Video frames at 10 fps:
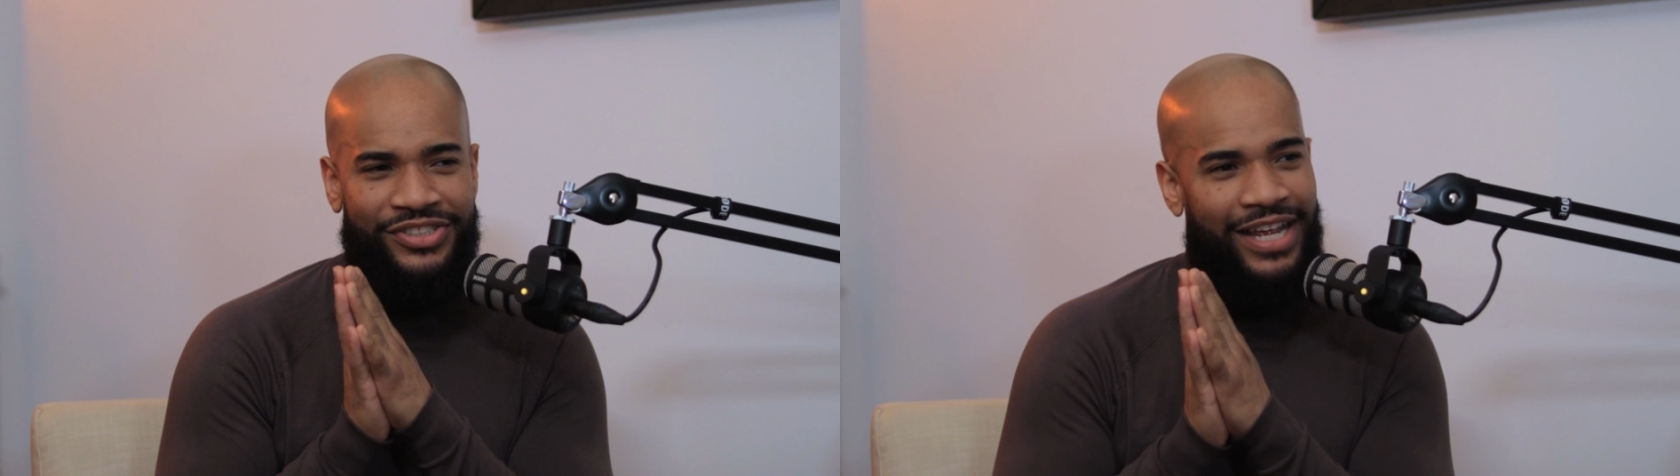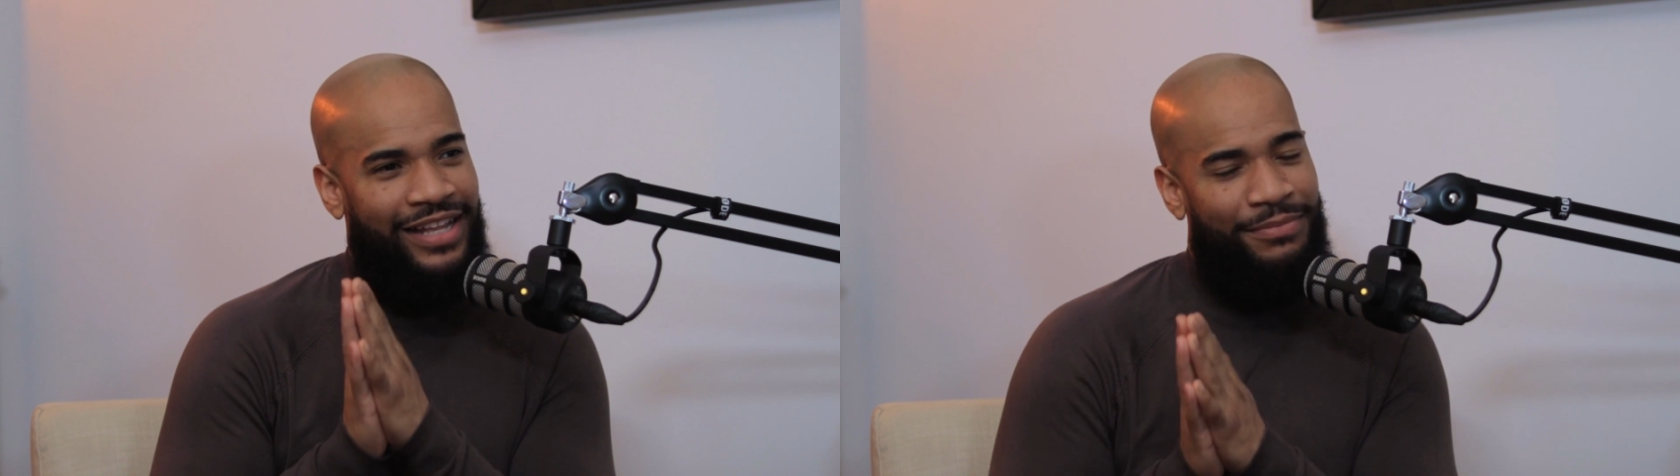
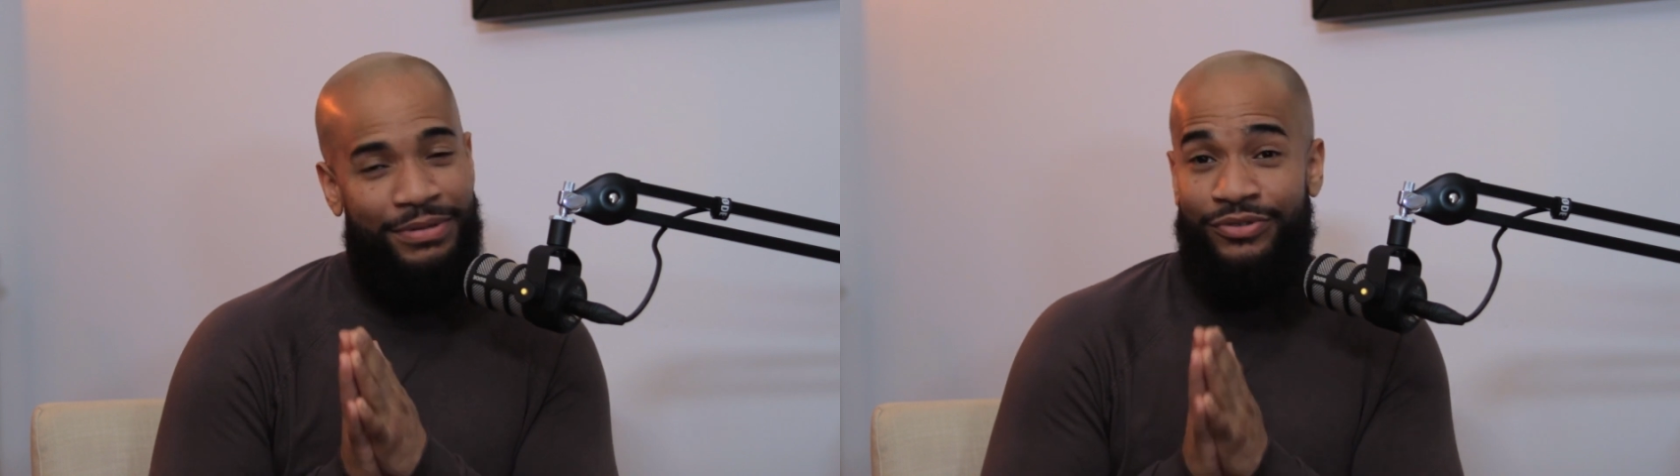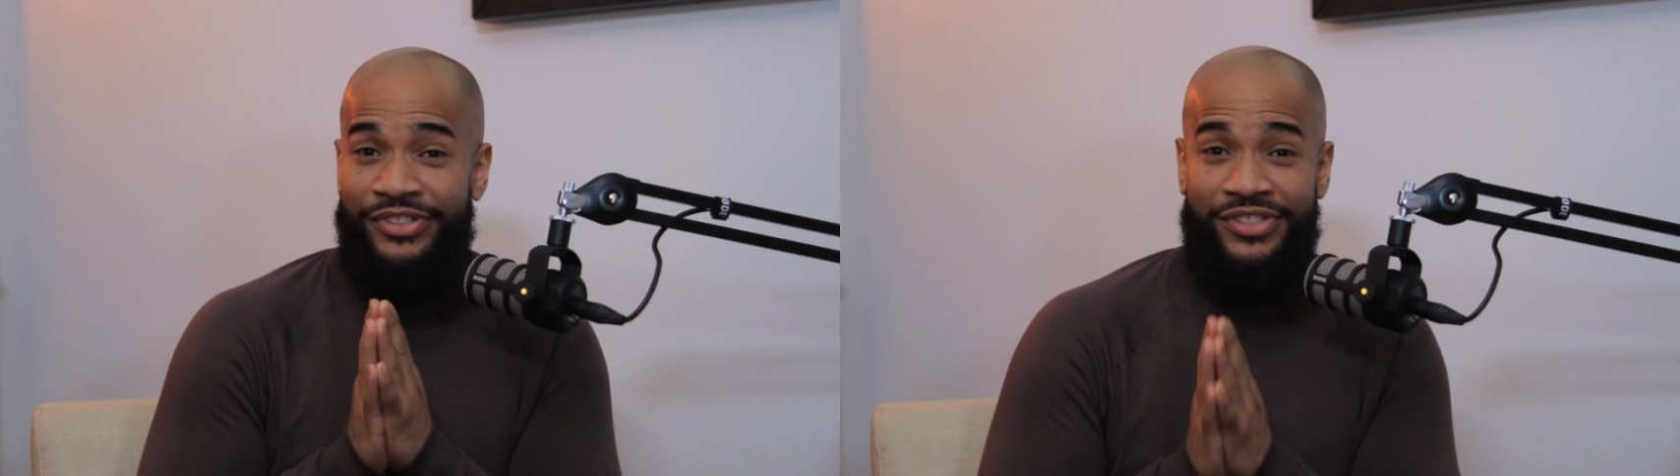had to be
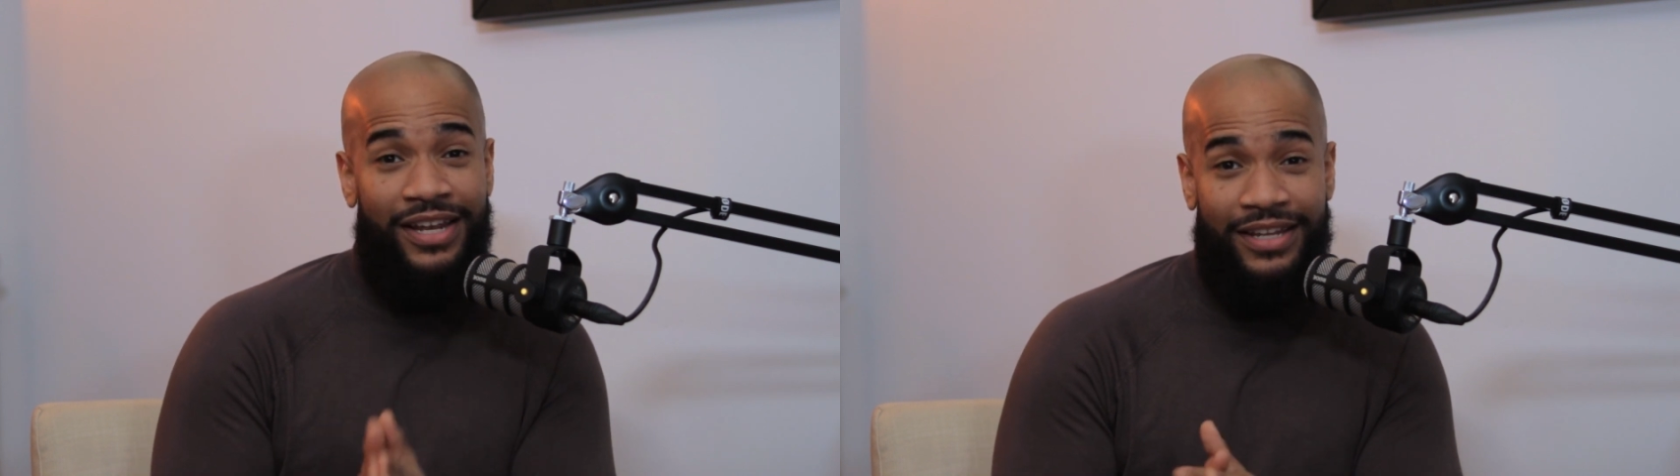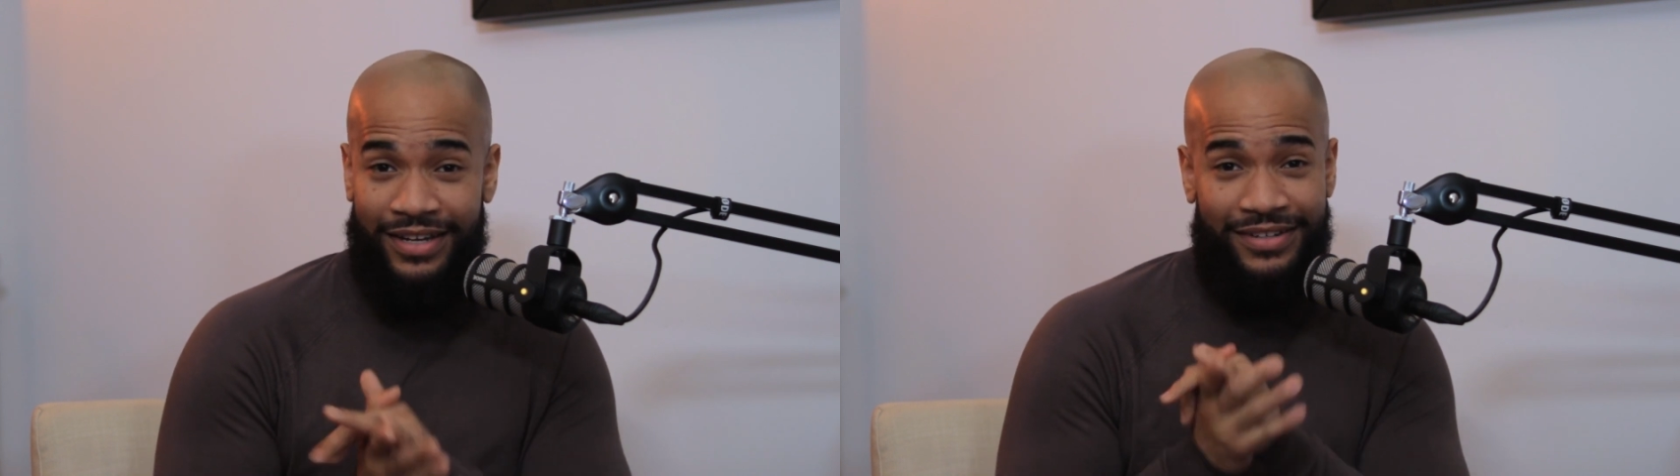
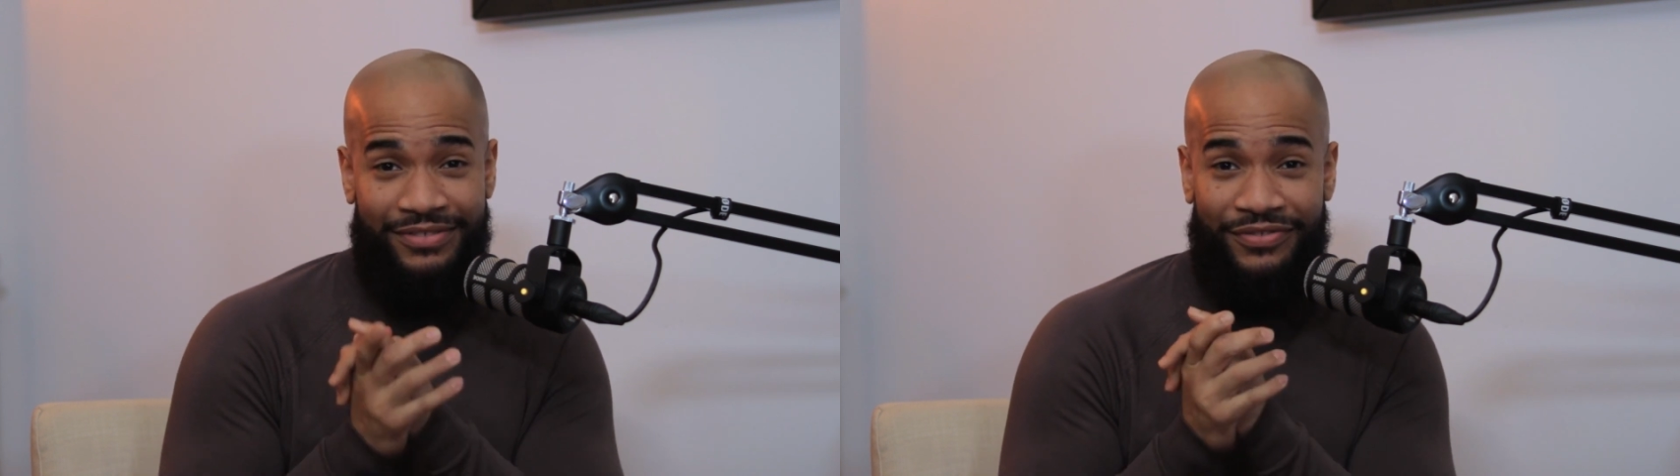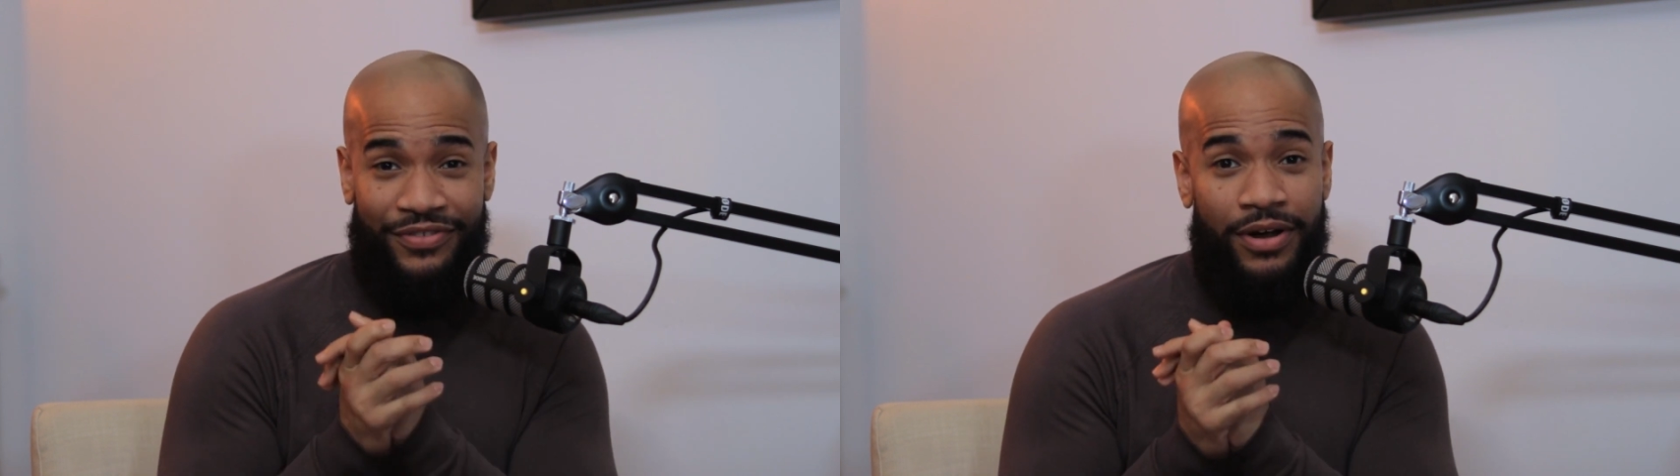resilient
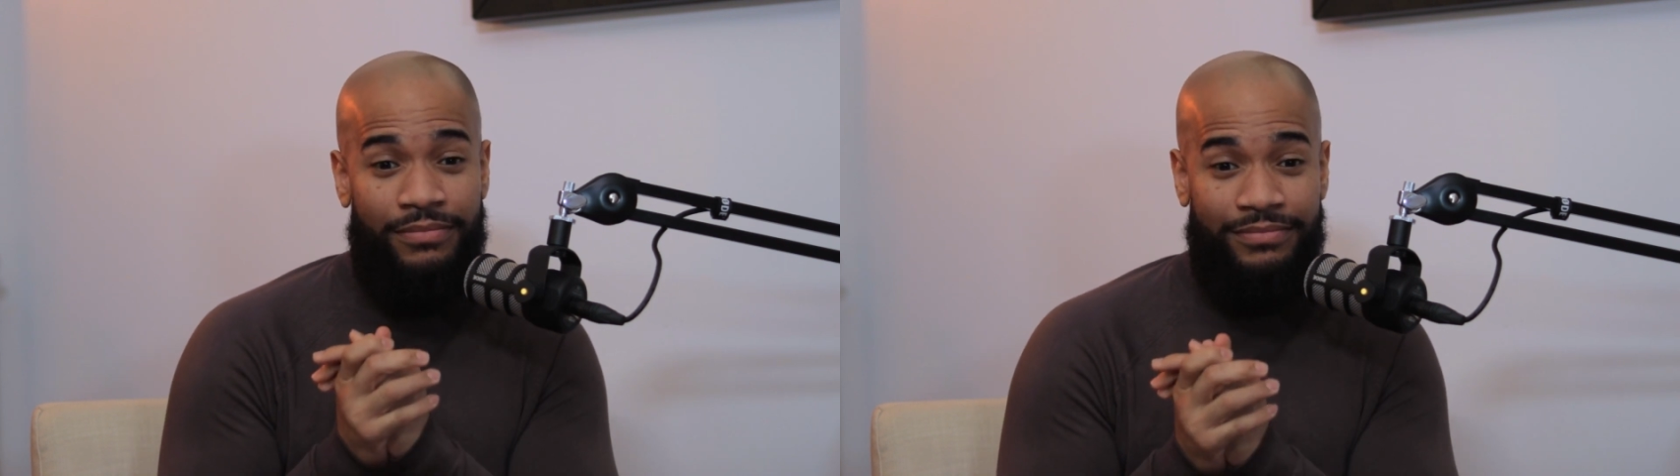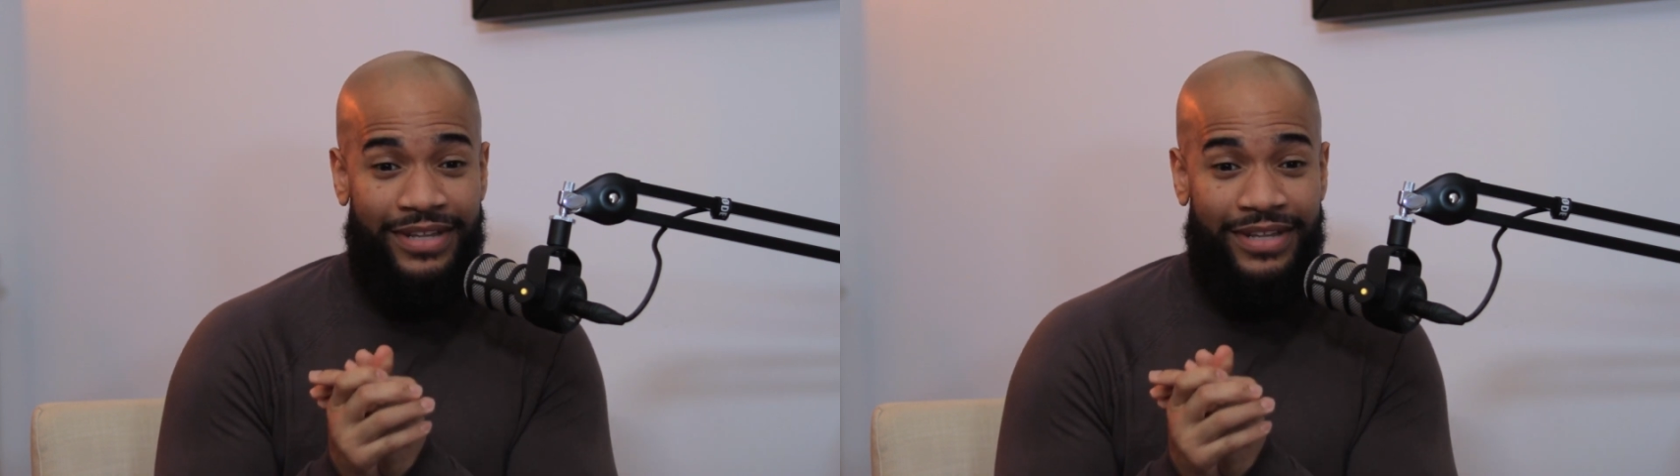from,